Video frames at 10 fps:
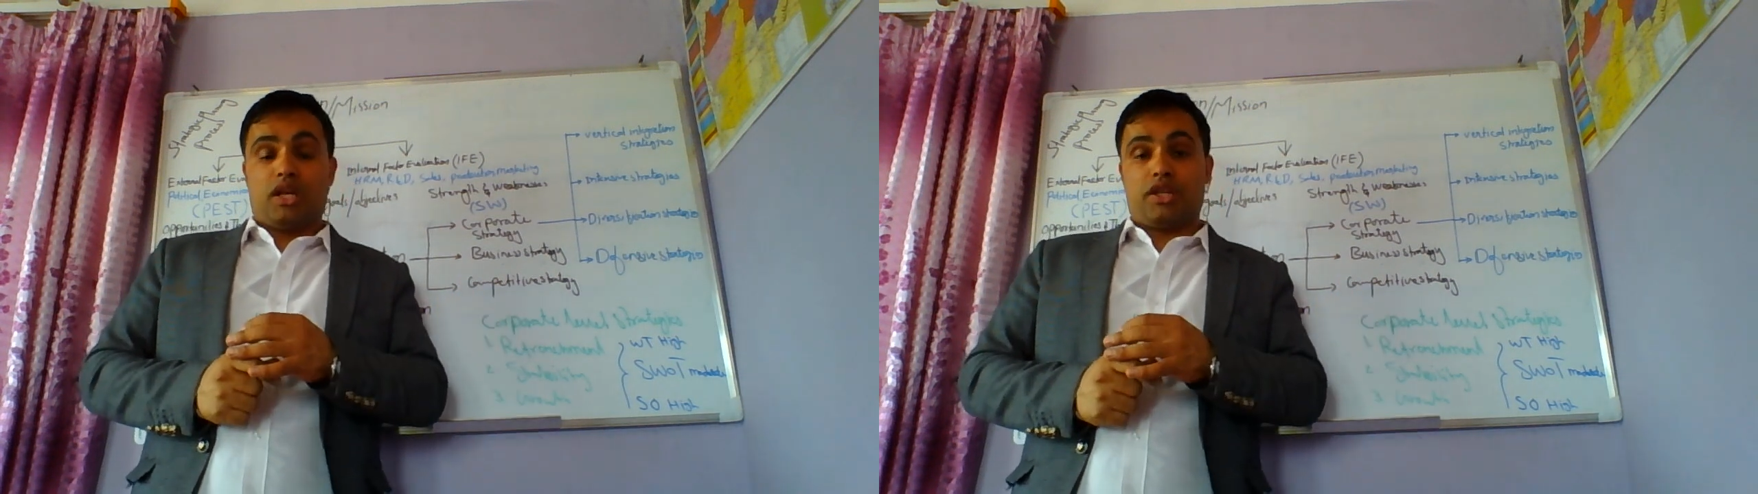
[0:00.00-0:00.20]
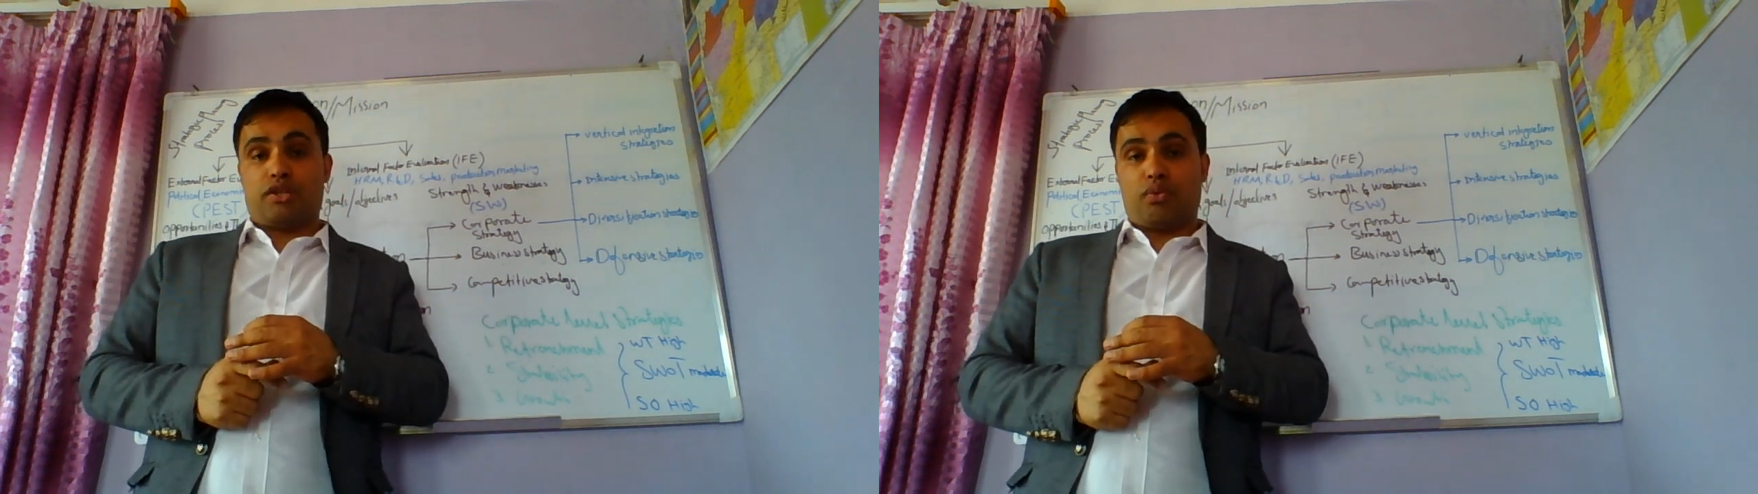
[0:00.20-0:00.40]

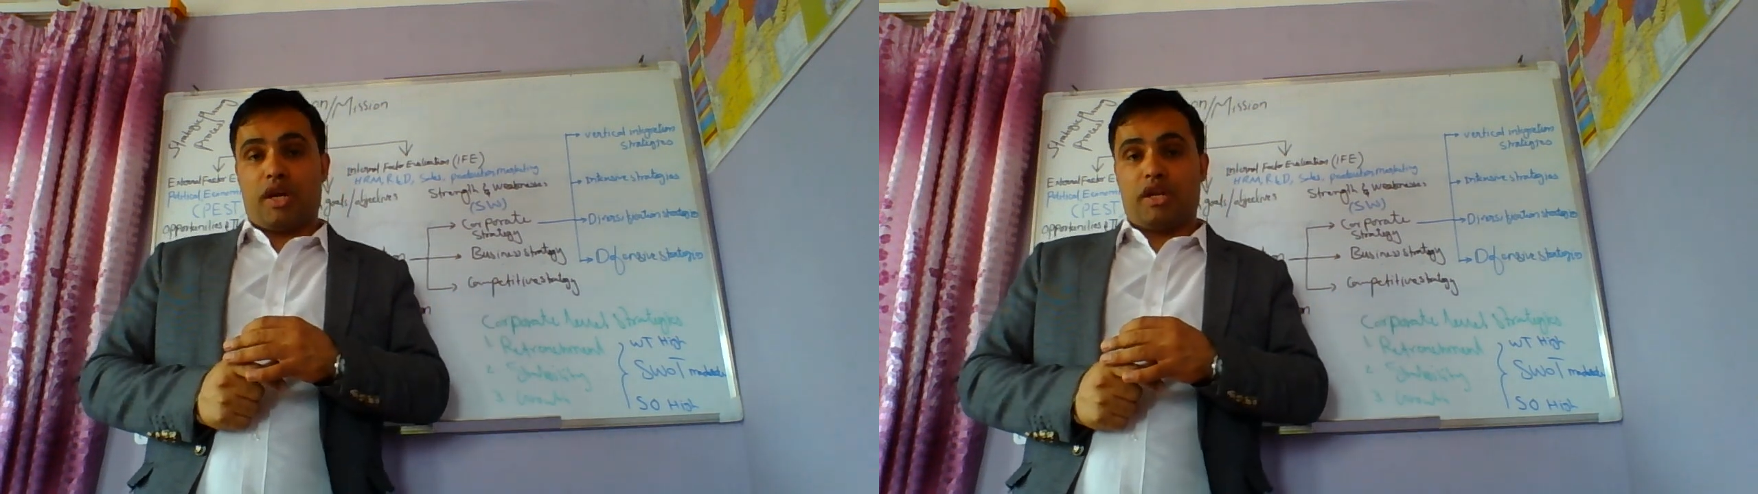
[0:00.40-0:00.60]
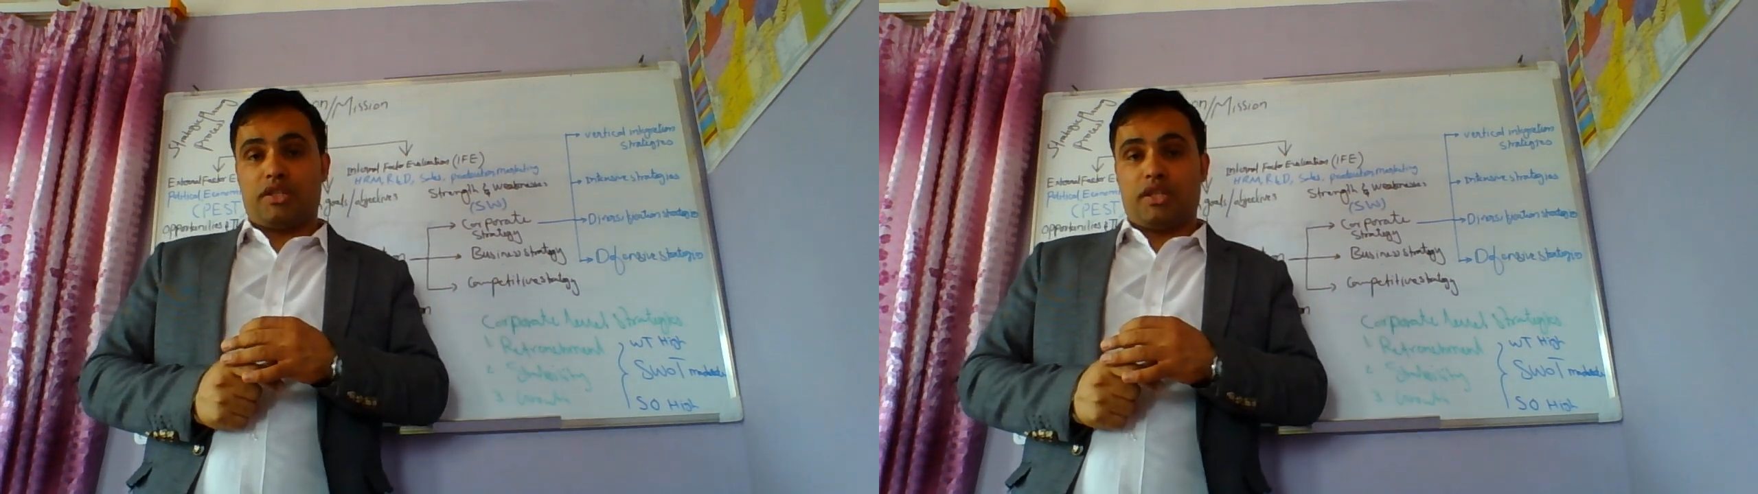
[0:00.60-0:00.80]
the
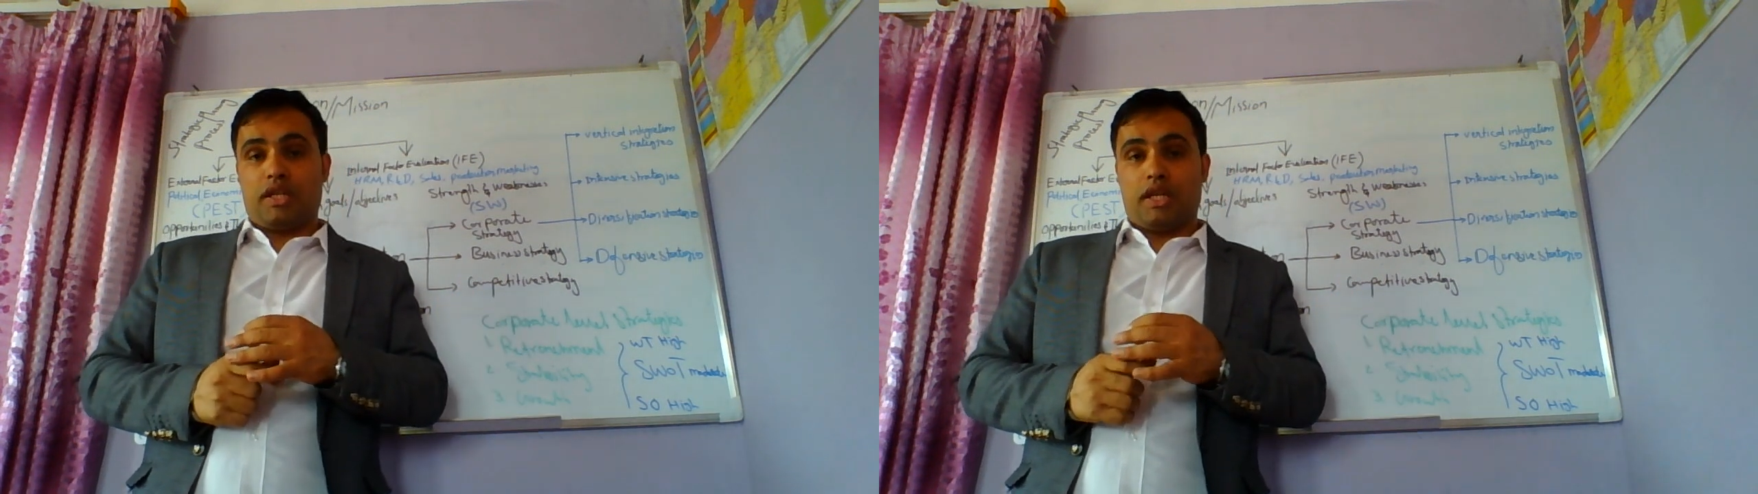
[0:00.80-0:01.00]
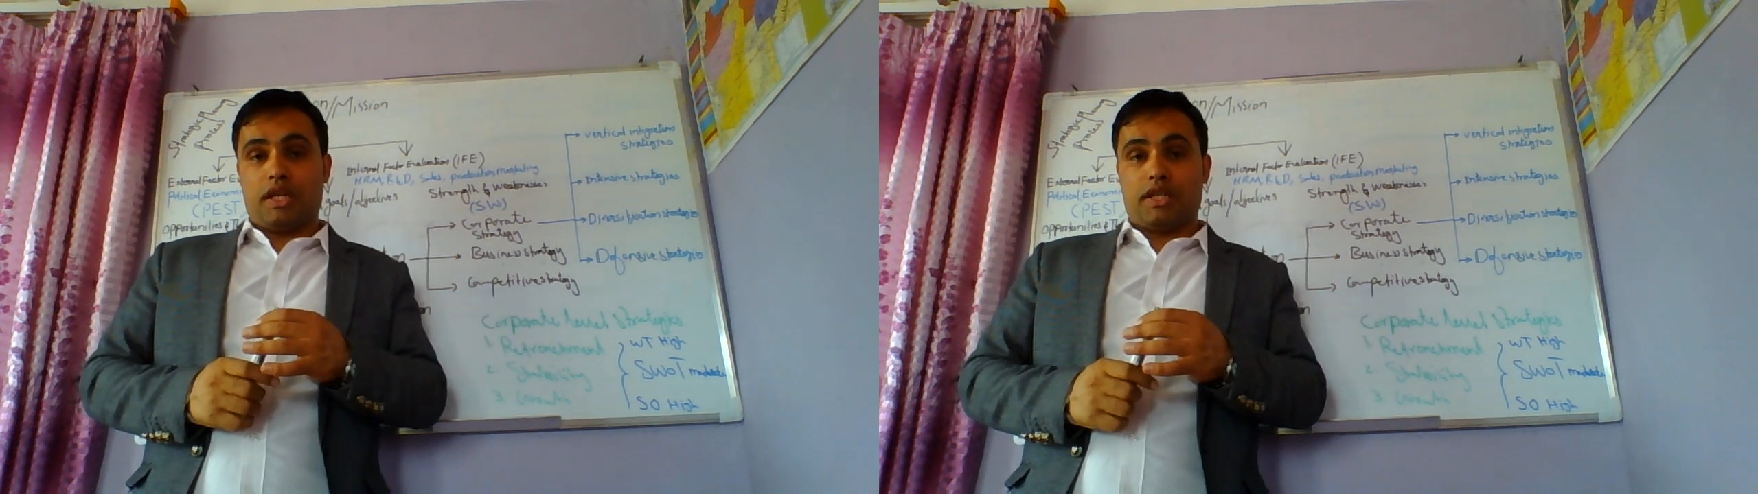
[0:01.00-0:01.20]

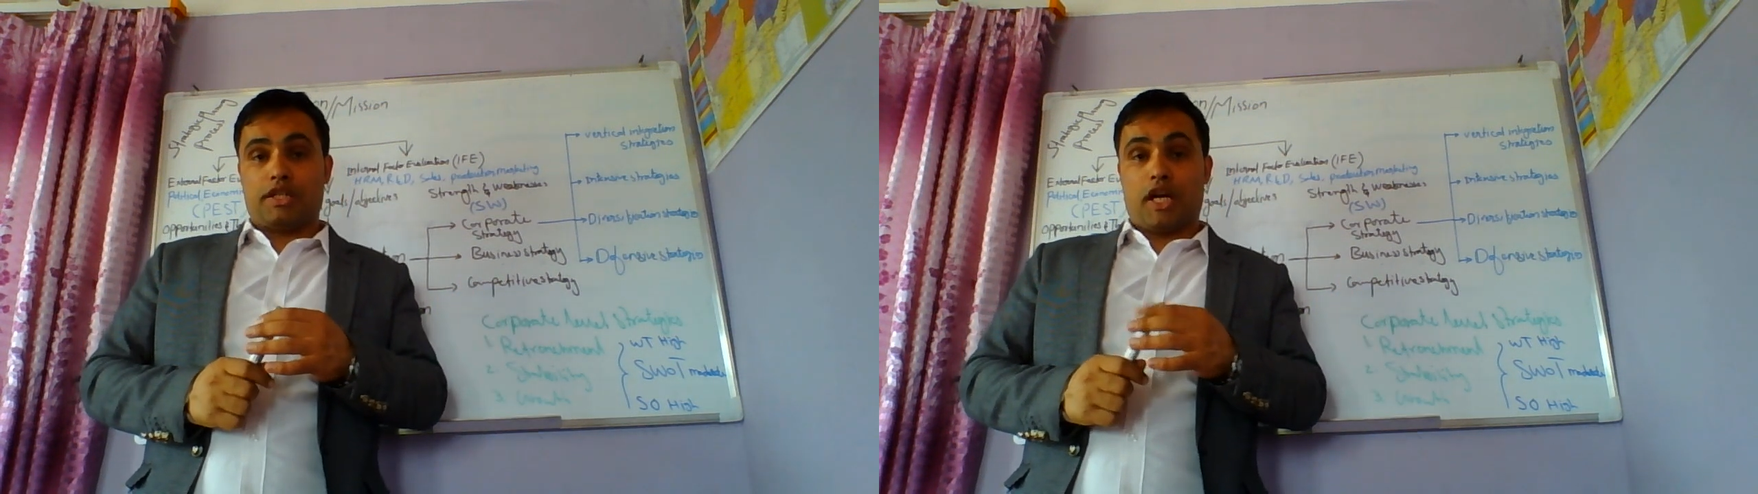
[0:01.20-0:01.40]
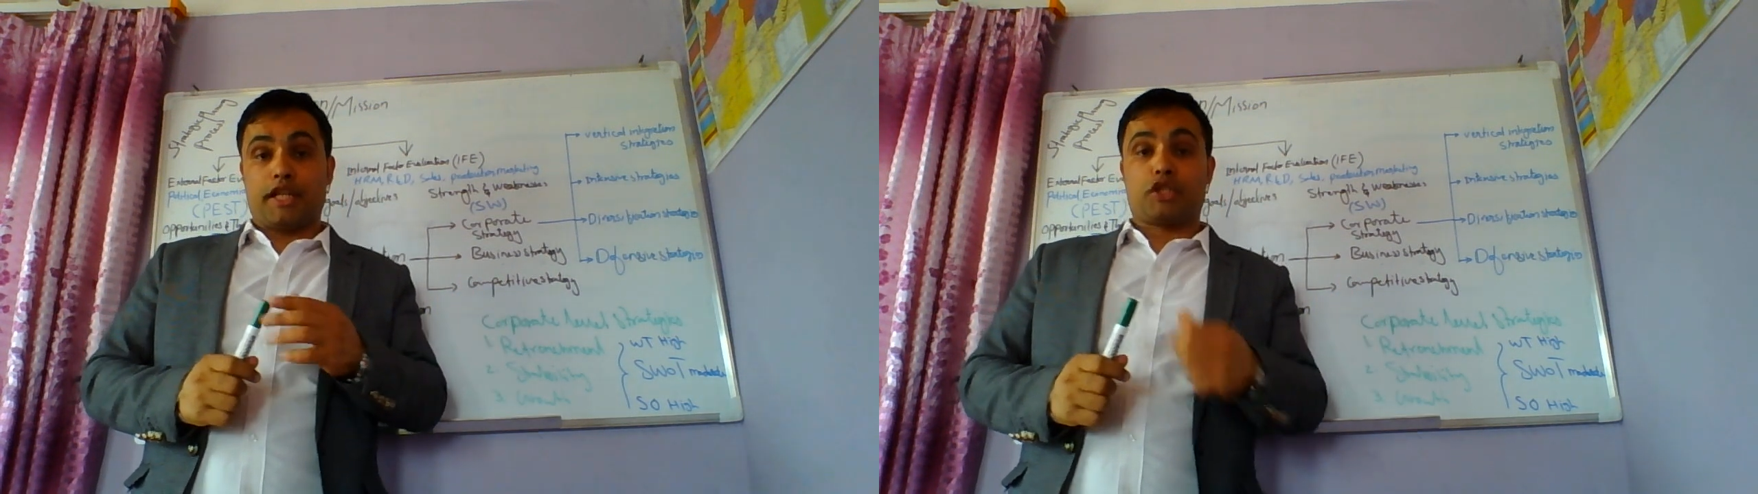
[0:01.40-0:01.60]
strategy is a